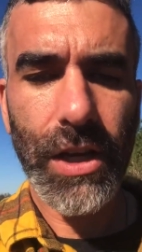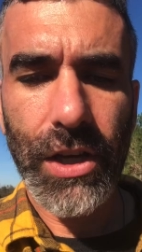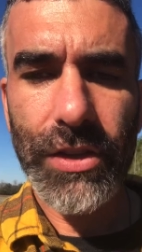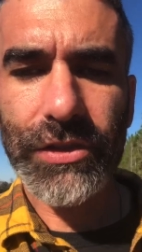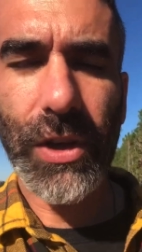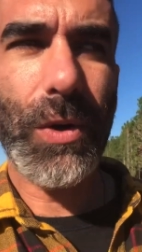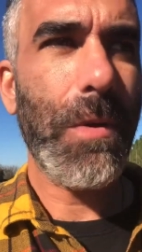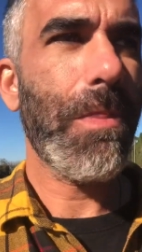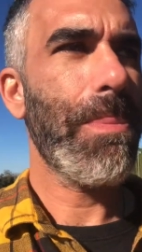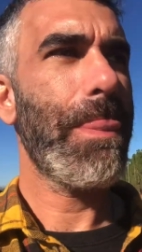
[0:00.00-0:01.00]
So
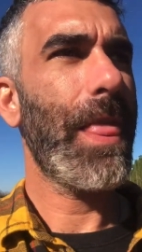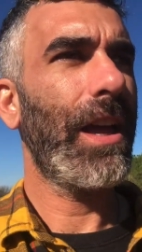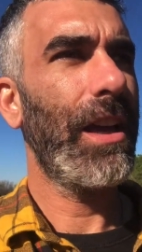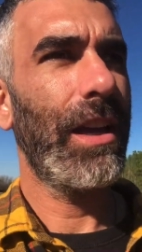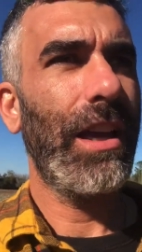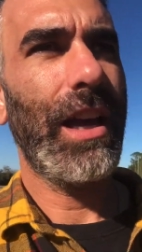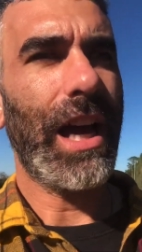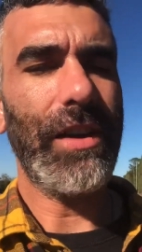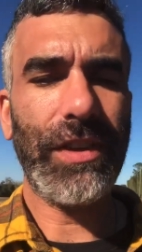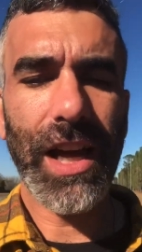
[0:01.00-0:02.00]

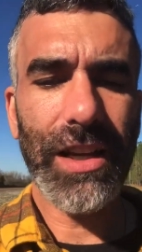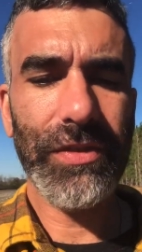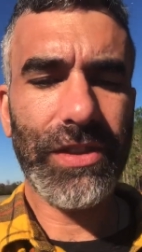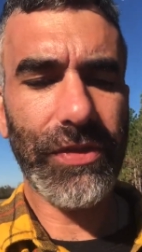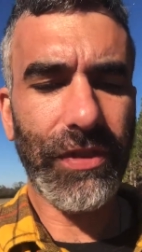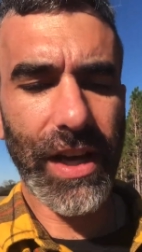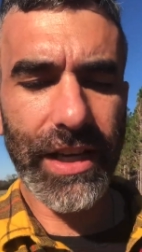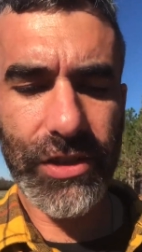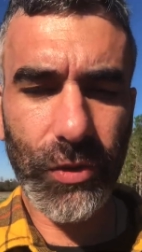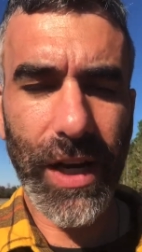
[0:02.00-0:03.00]
I've kind of
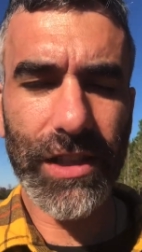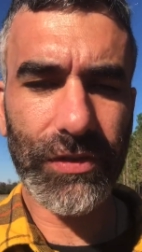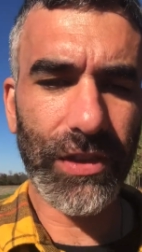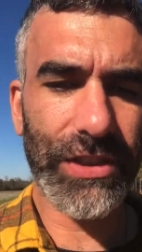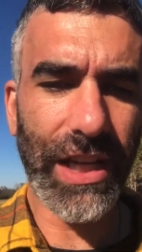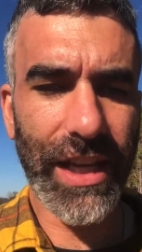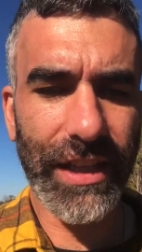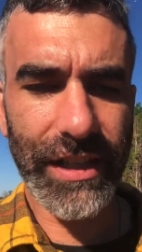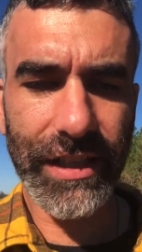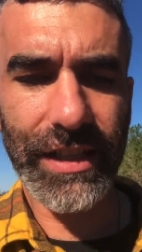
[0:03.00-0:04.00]
defined
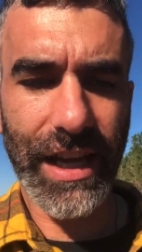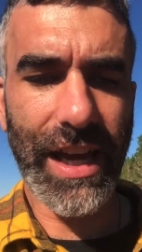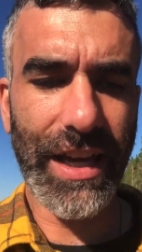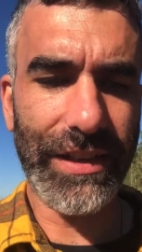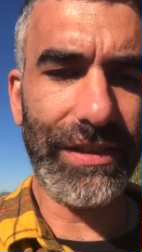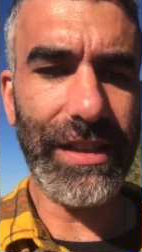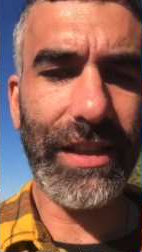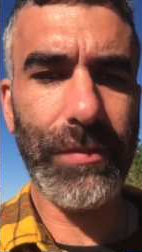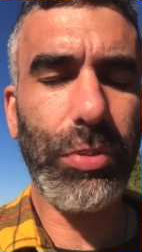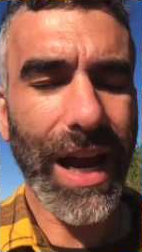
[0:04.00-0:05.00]
transversality as
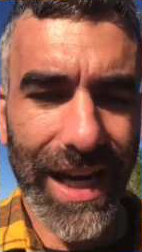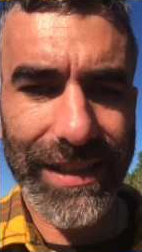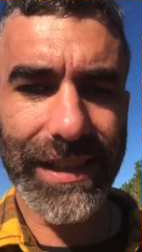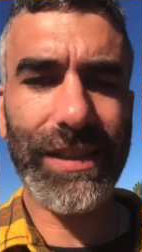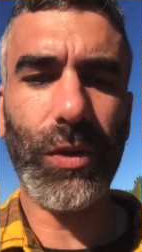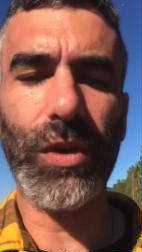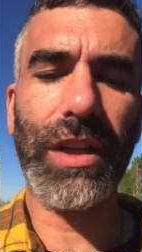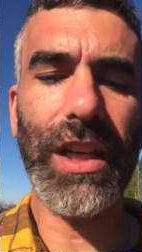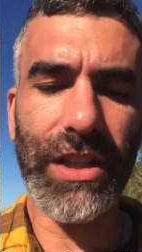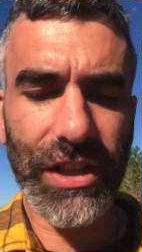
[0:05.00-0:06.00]
the practice or
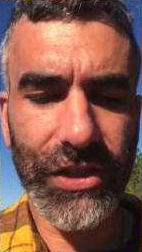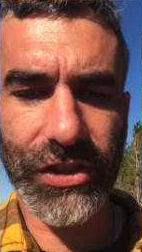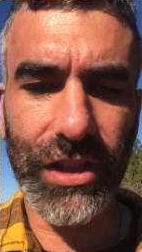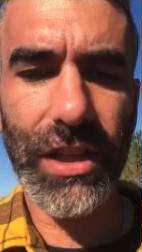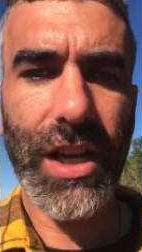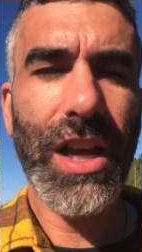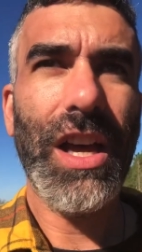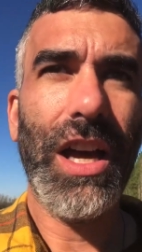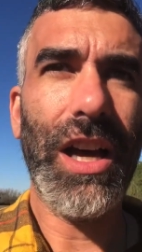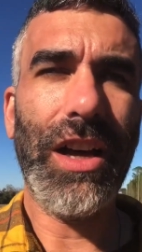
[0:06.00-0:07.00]
condition
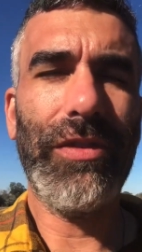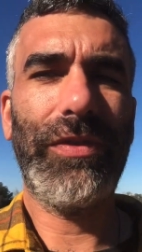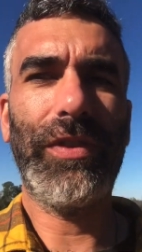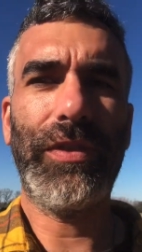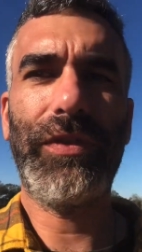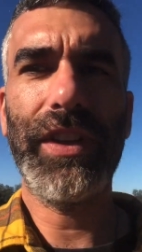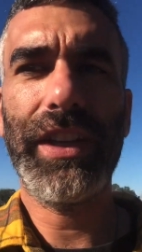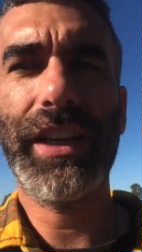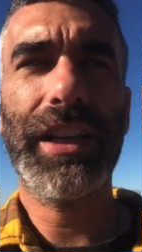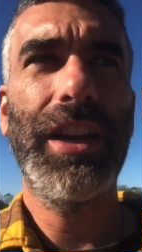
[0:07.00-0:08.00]
of
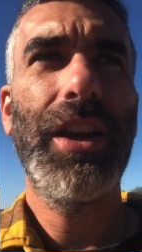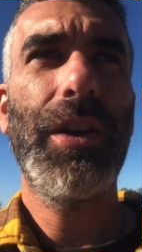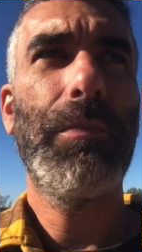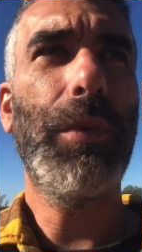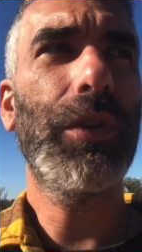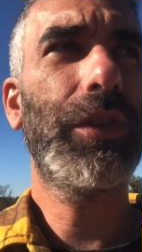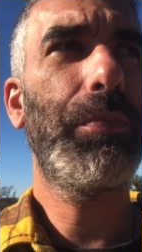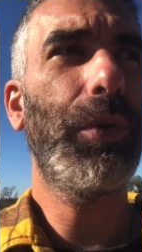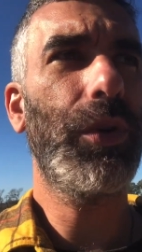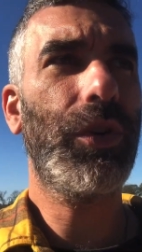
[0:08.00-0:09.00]
fulfilling
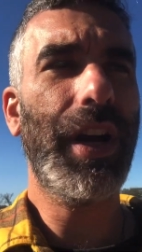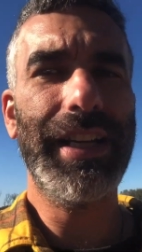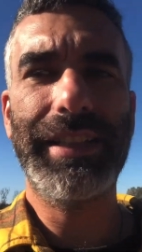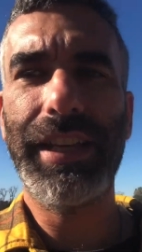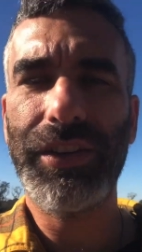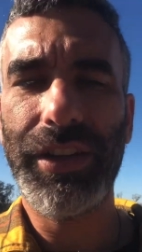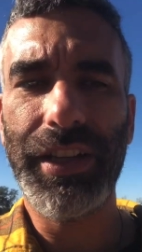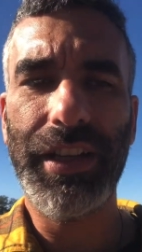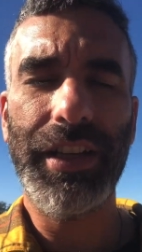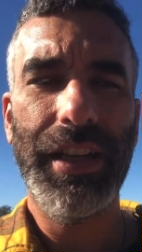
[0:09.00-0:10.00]
multiple
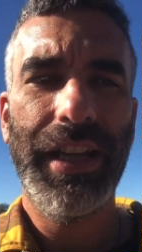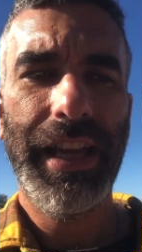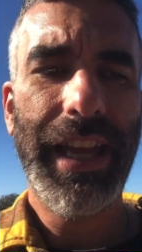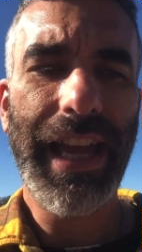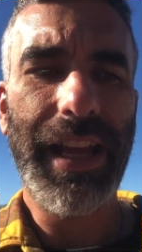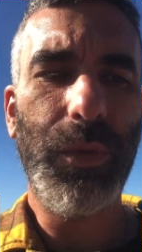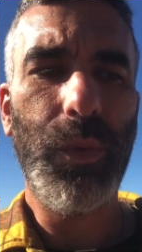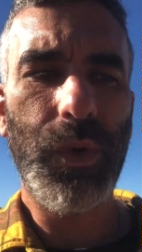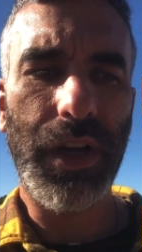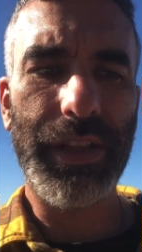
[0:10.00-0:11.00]
criteria at
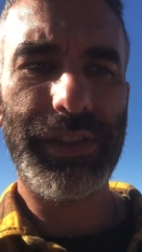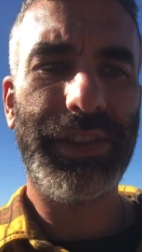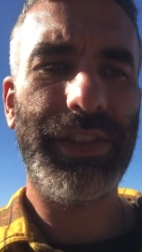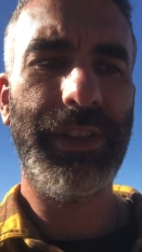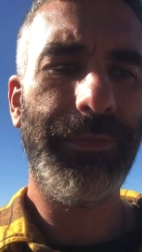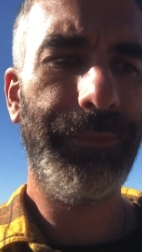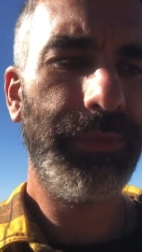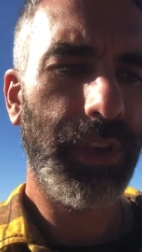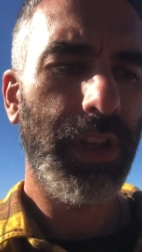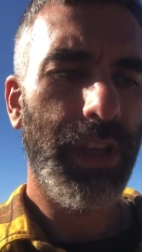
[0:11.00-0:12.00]
once.
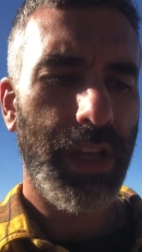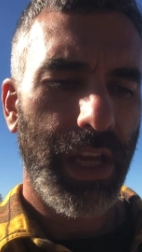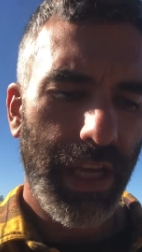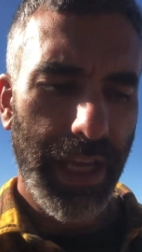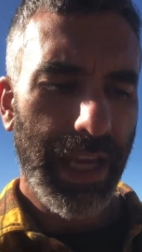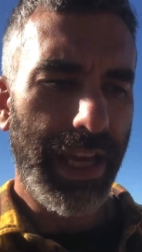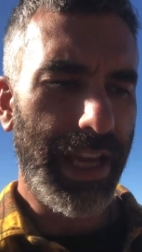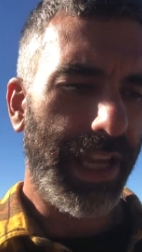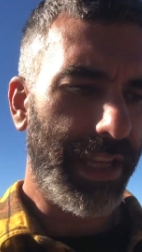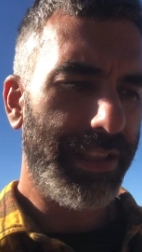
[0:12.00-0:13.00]

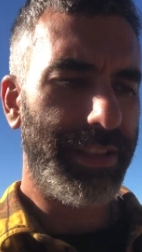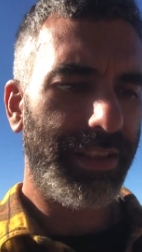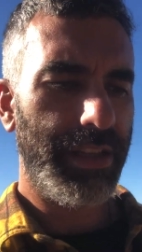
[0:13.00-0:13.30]
And